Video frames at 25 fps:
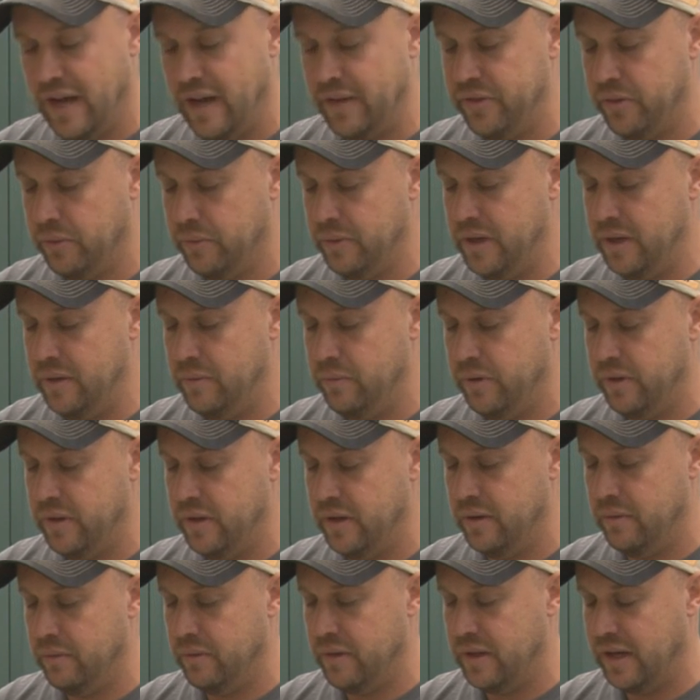got the reed with
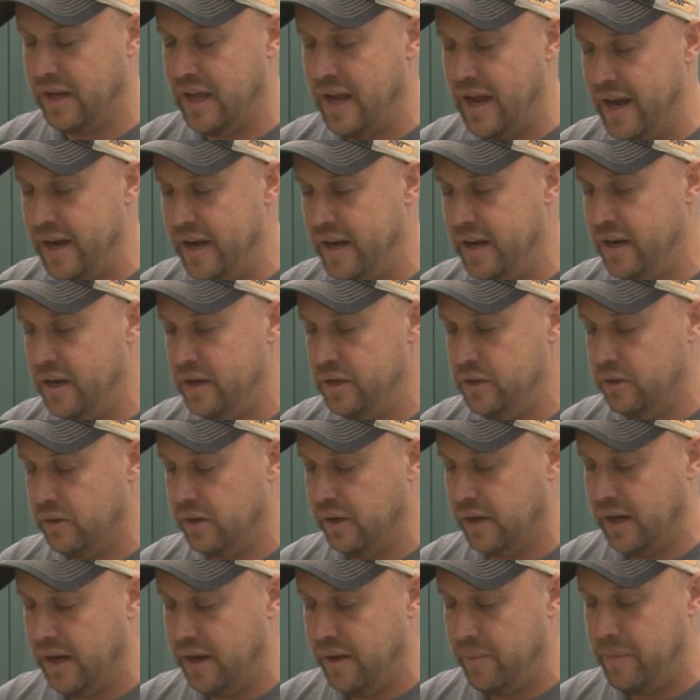a line in it, you
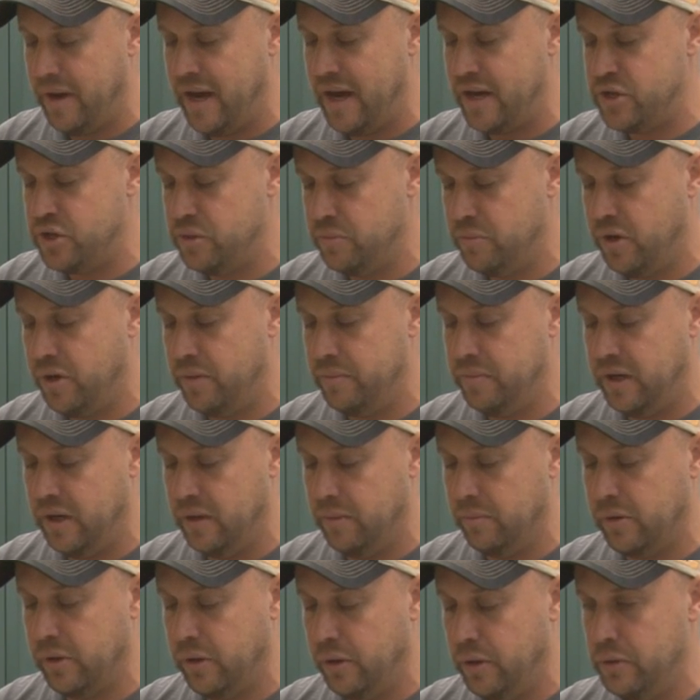can kind of match them up, get
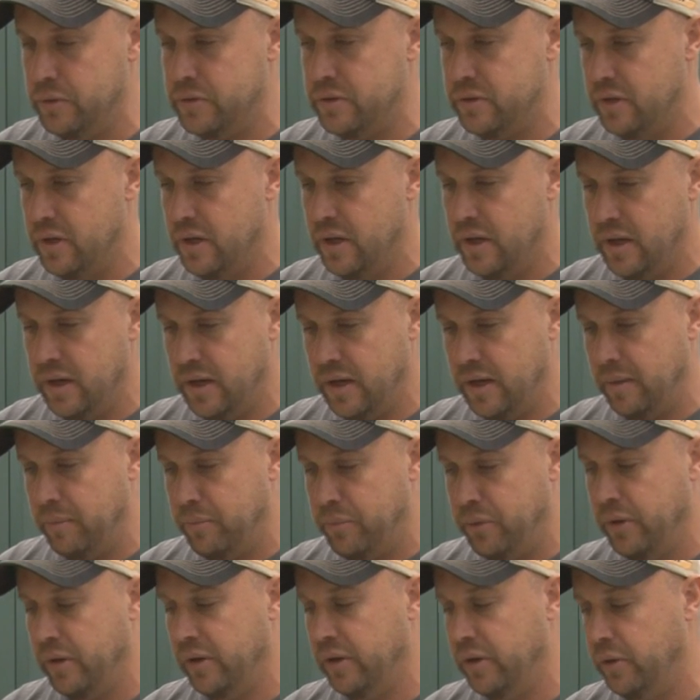them close, and then
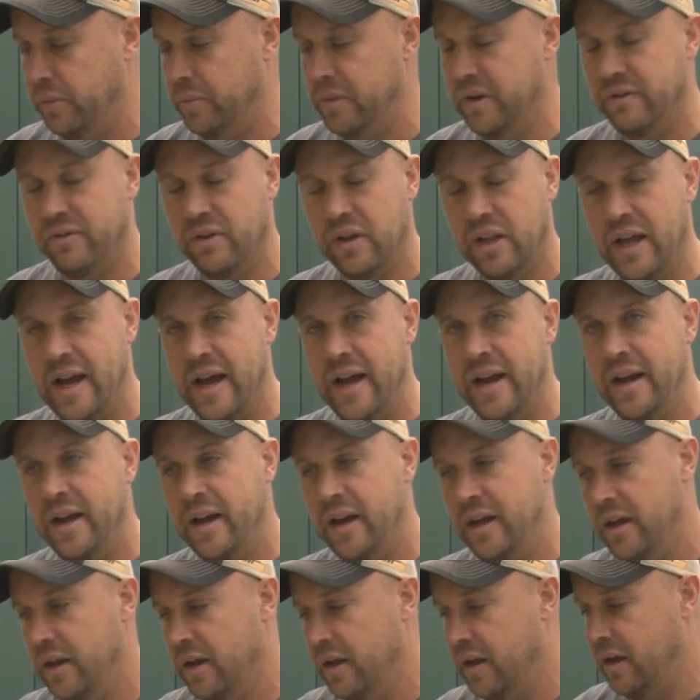put a little bit of a line in
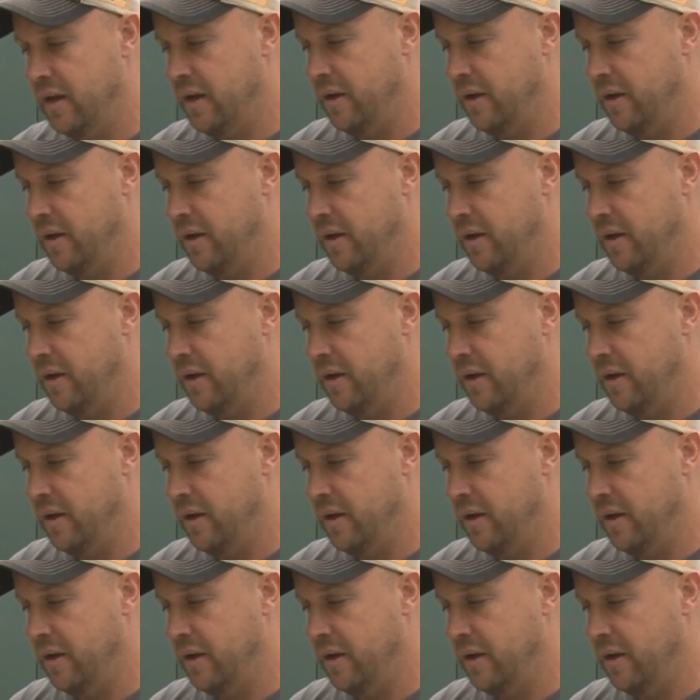it.